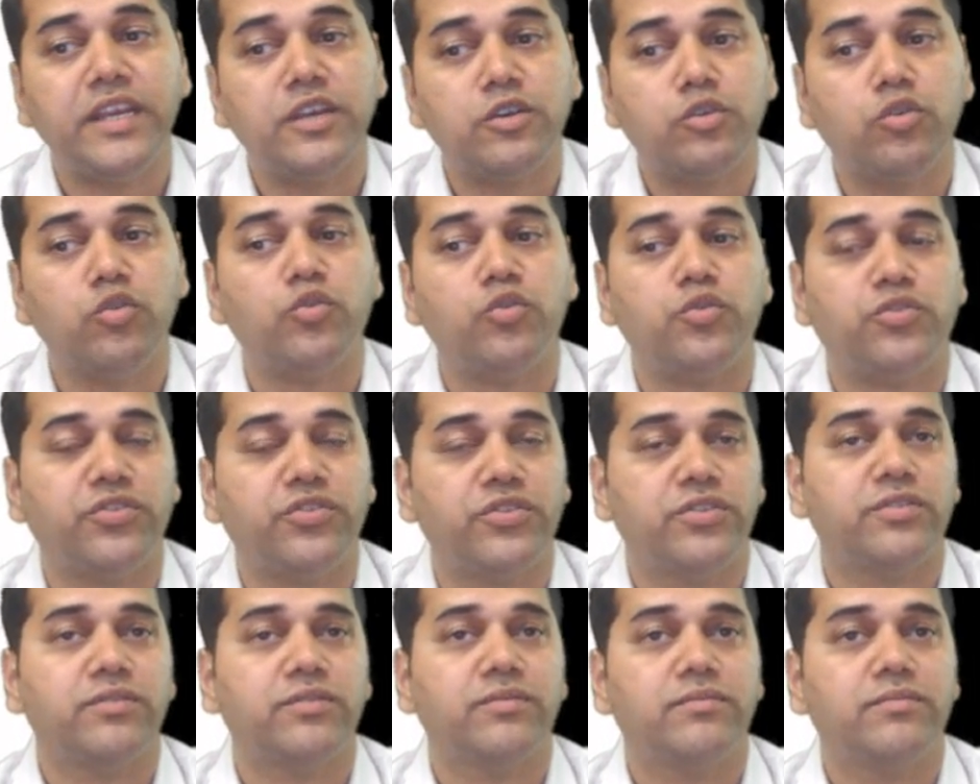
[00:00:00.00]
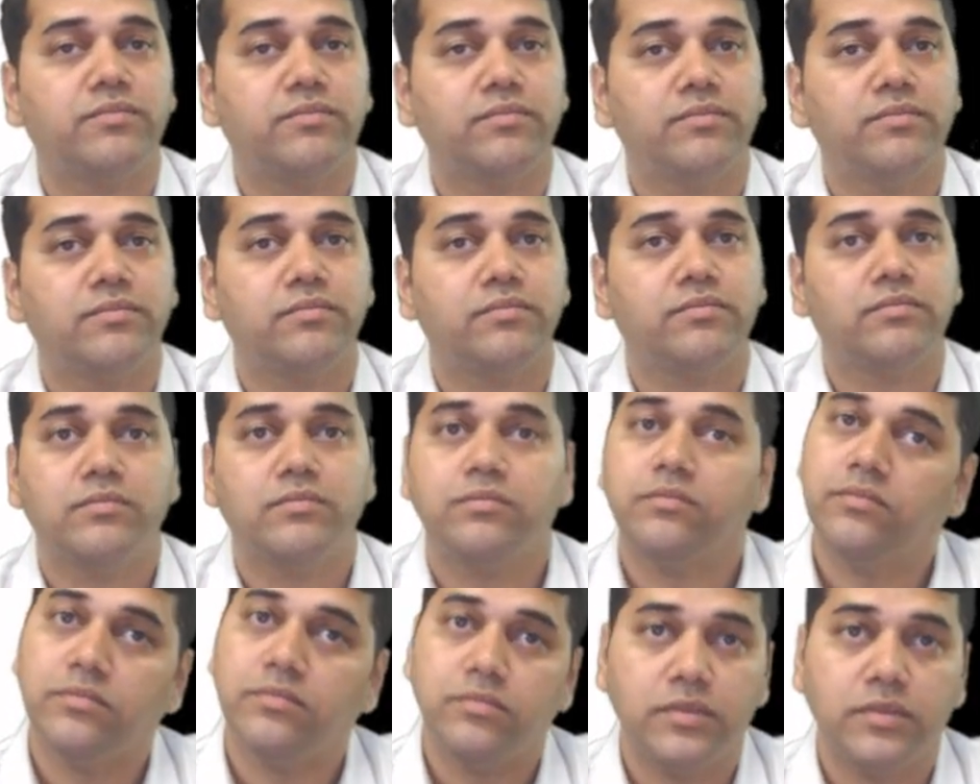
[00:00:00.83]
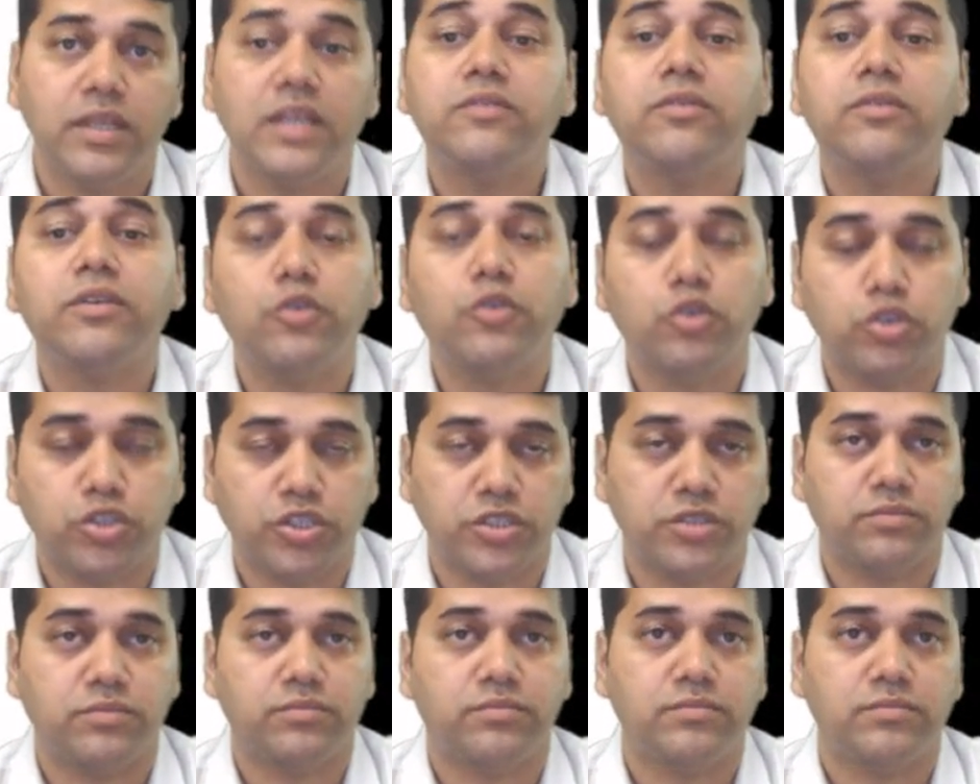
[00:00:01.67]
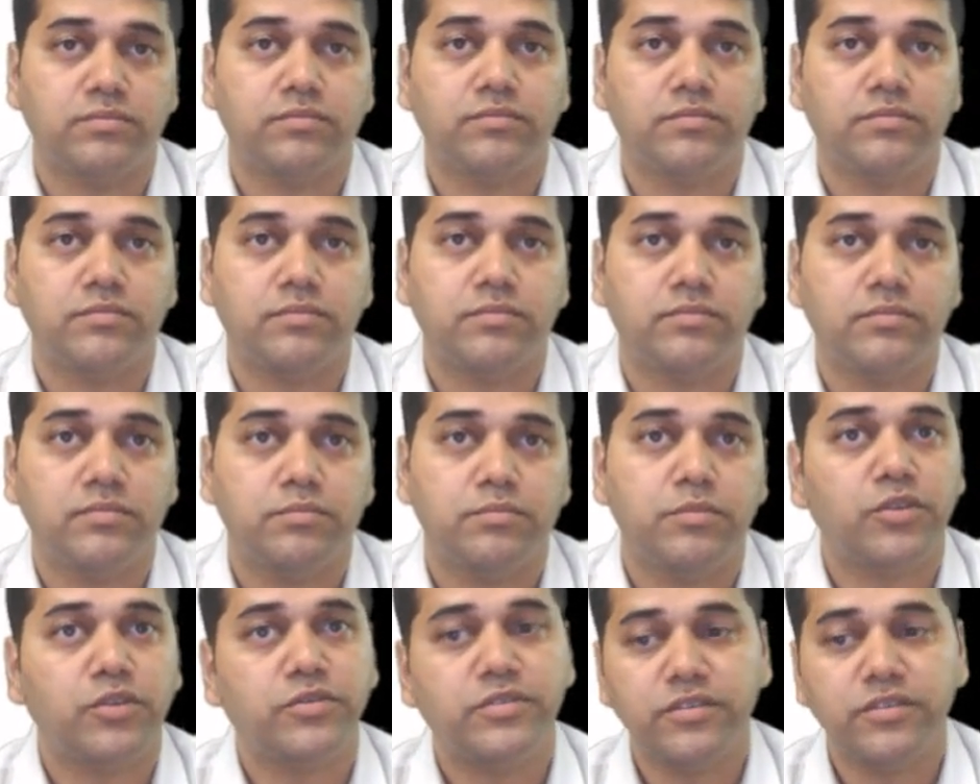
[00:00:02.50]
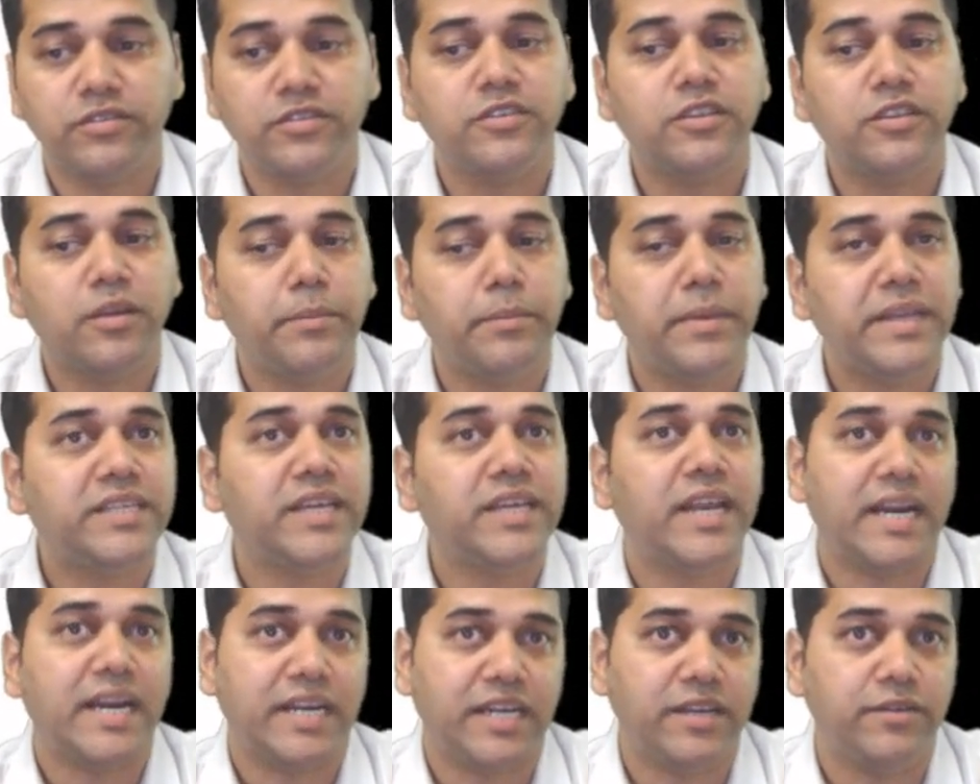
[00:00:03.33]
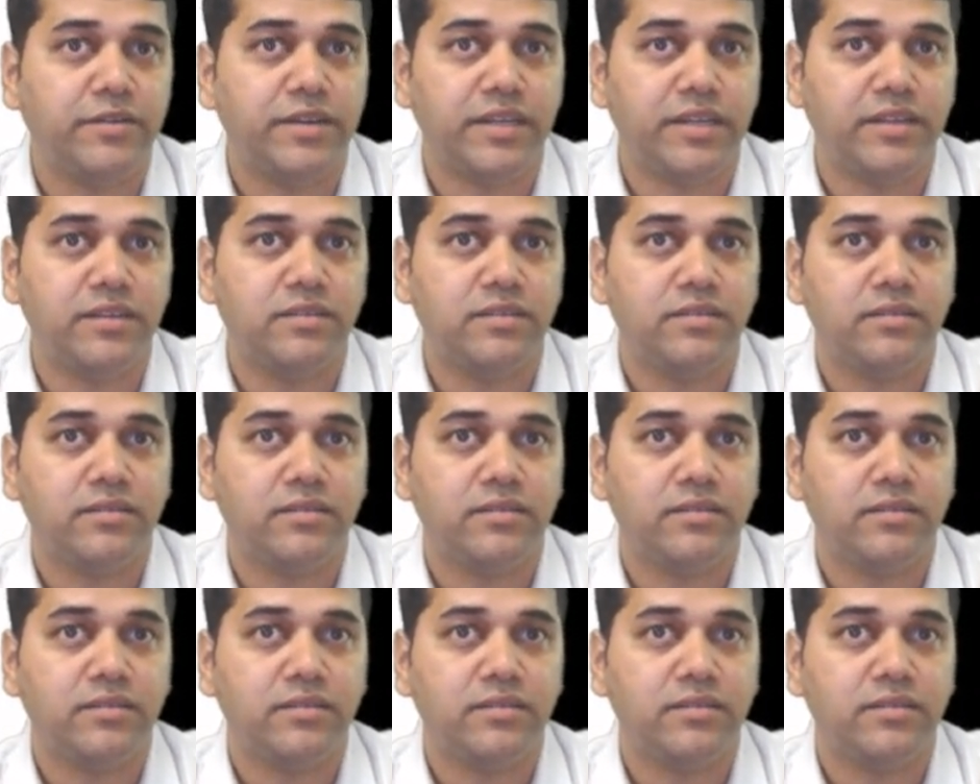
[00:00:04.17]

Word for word: includes there is one question because this is a major activity